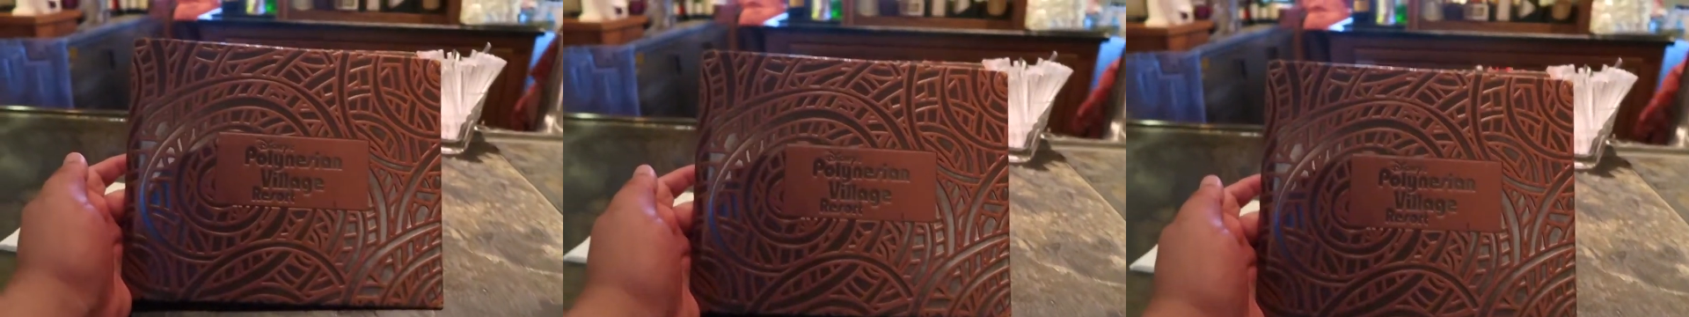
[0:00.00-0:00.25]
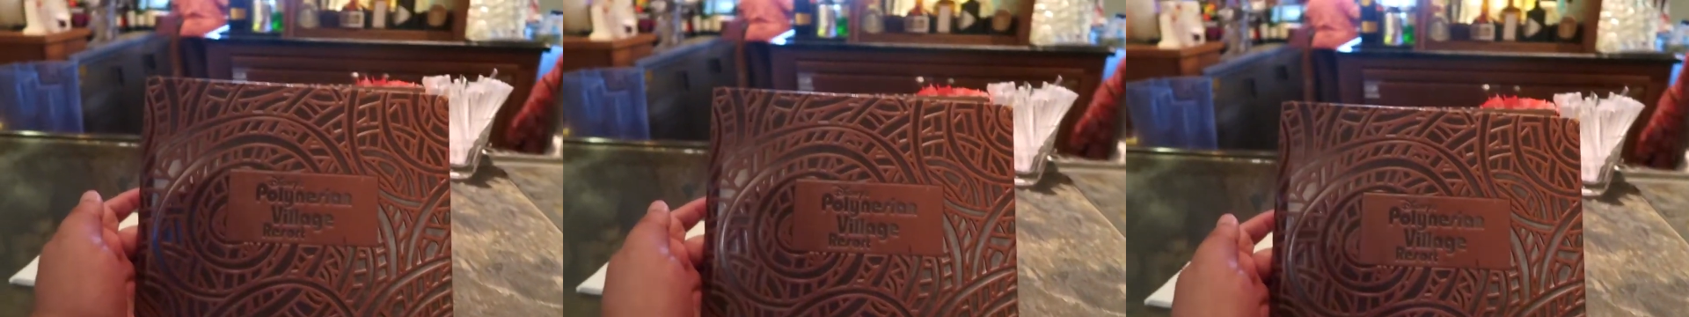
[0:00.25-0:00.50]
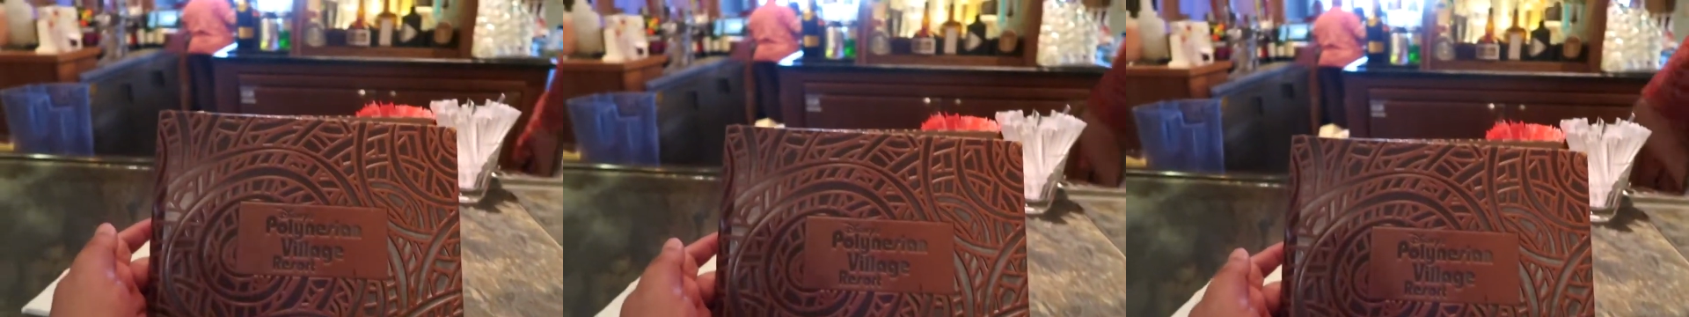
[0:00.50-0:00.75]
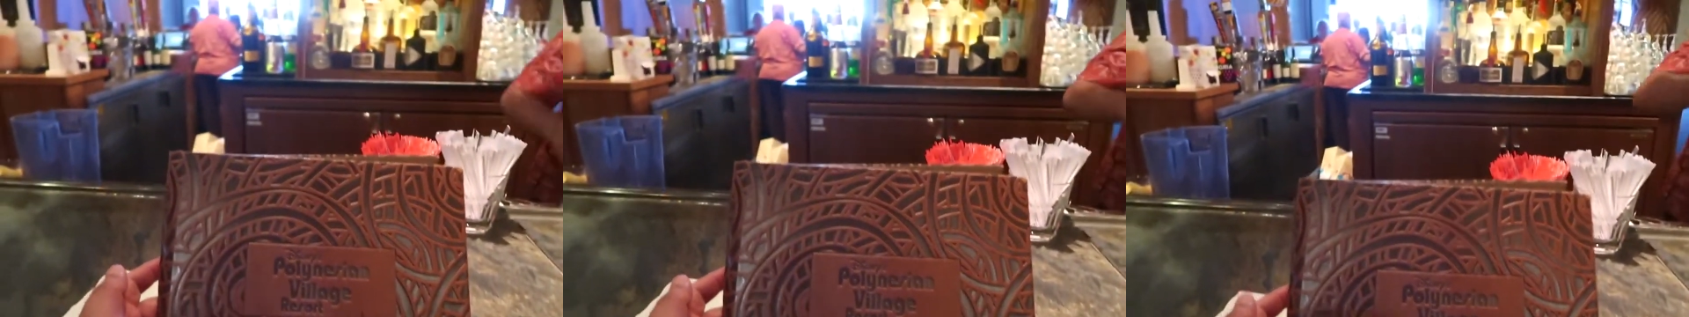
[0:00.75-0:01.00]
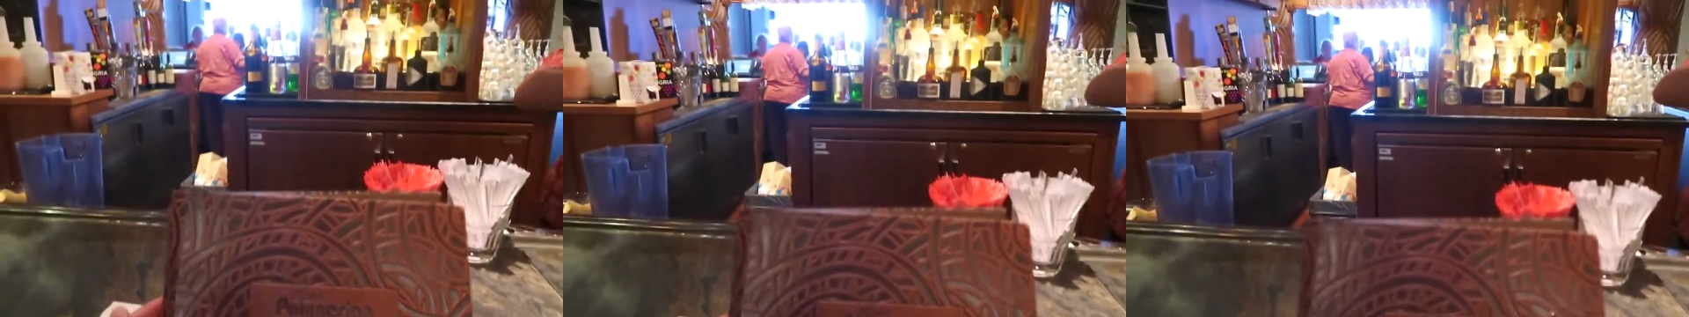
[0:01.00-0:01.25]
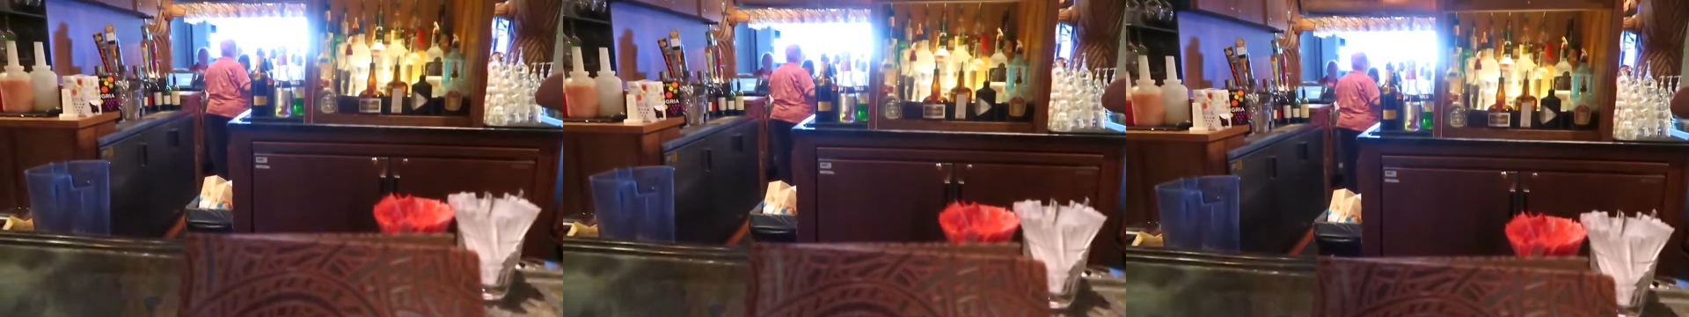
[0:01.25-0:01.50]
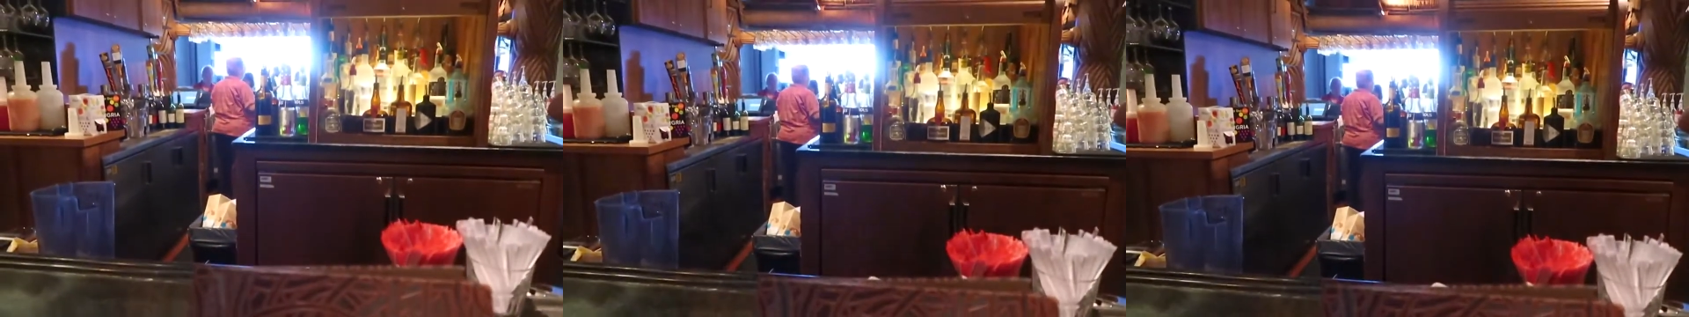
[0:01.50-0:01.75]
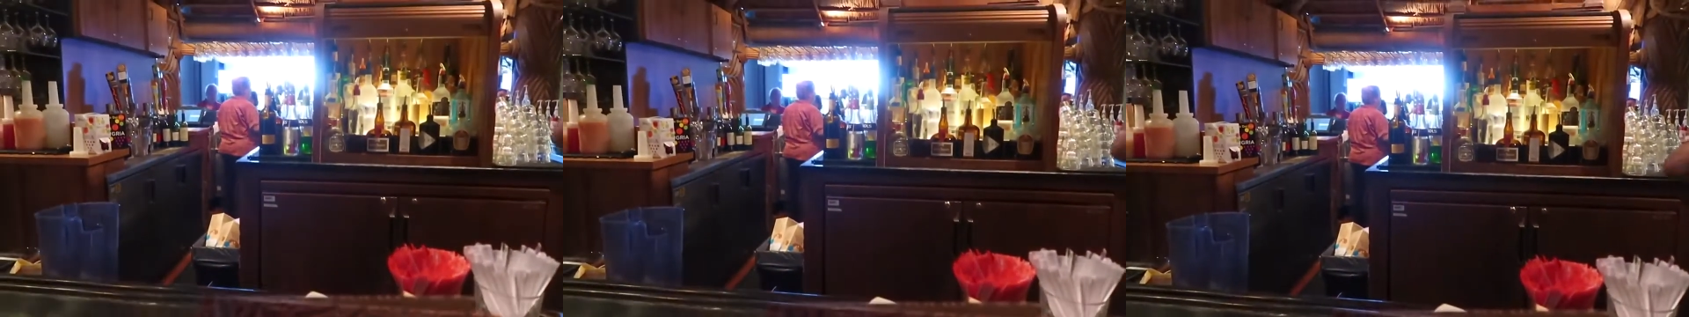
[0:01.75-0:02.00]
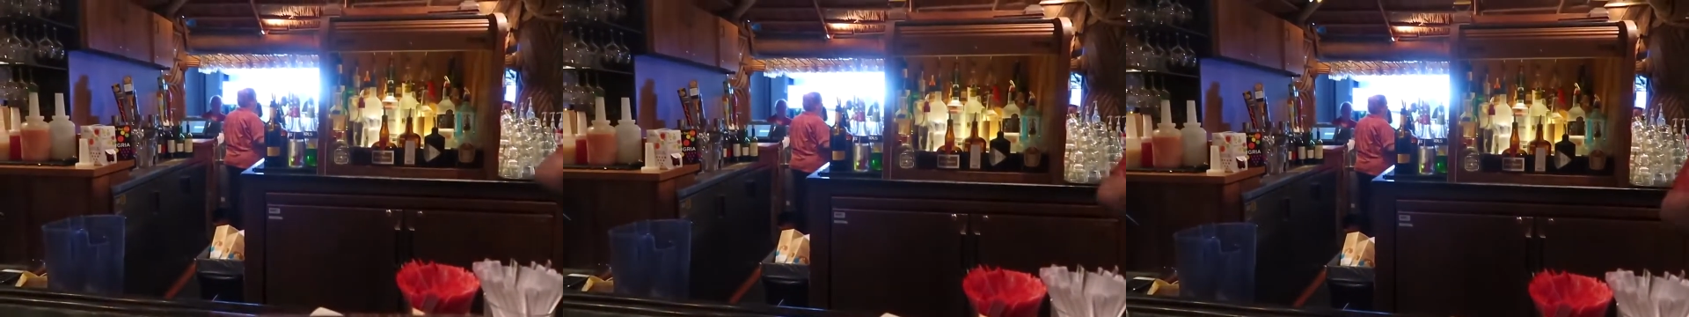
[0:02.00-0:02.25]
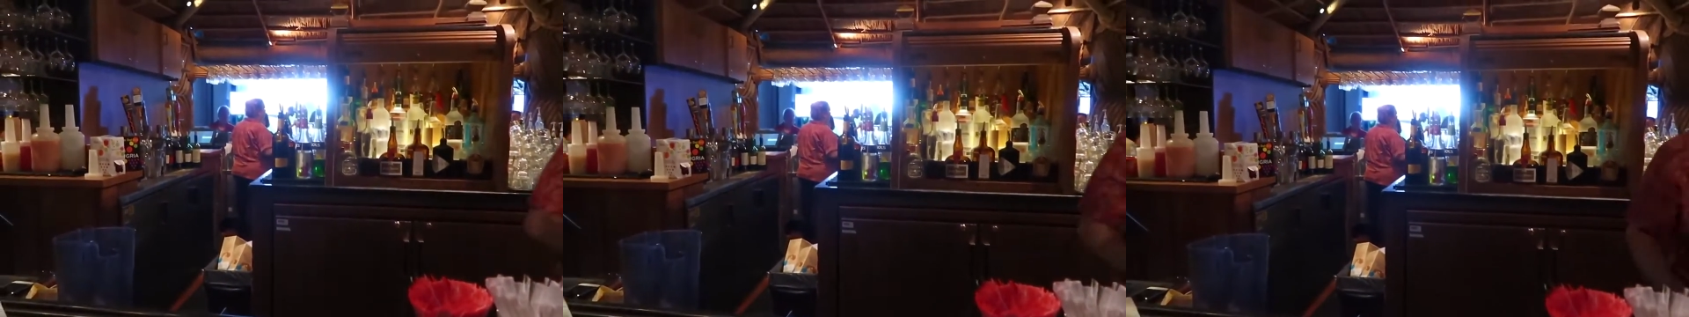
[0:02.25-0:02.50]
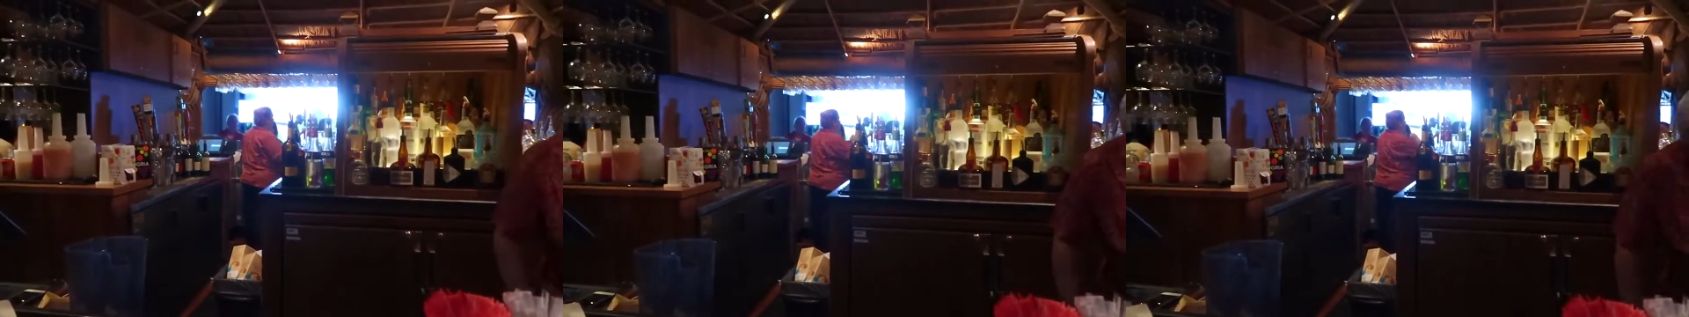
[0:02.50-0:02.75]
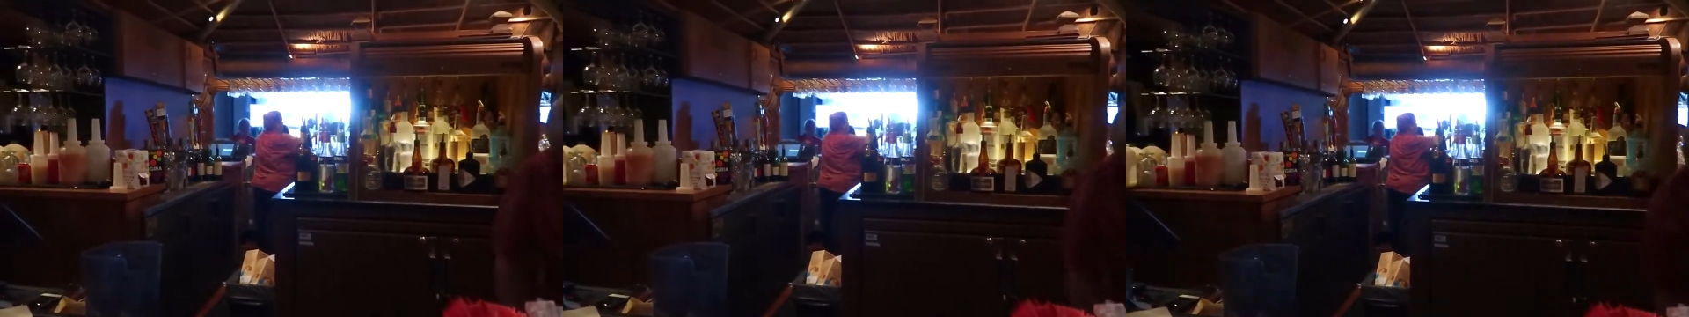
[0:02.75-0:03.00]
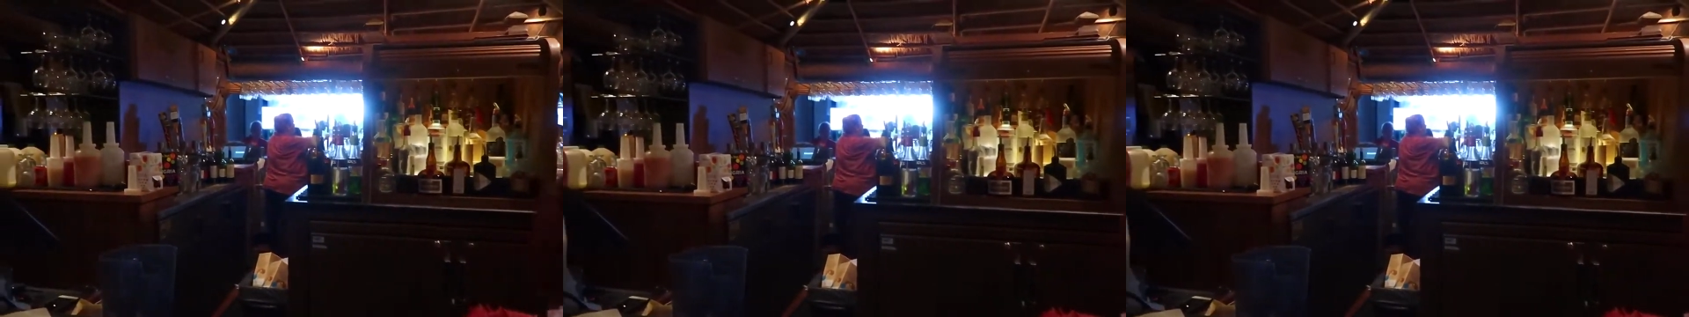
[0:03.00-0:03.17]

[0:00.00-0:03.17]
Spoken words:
[unreadable: no face in view]